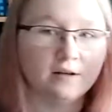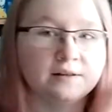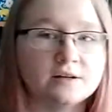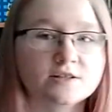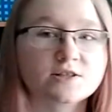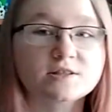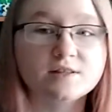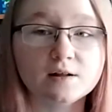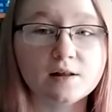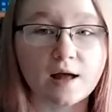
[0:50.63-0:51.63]
There's
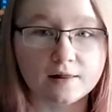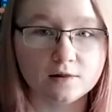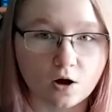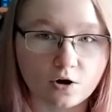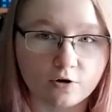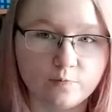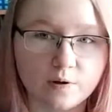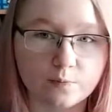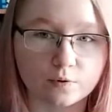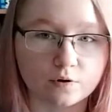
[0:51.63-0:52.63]
still a lot of
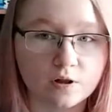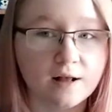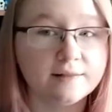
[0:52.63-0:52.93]
people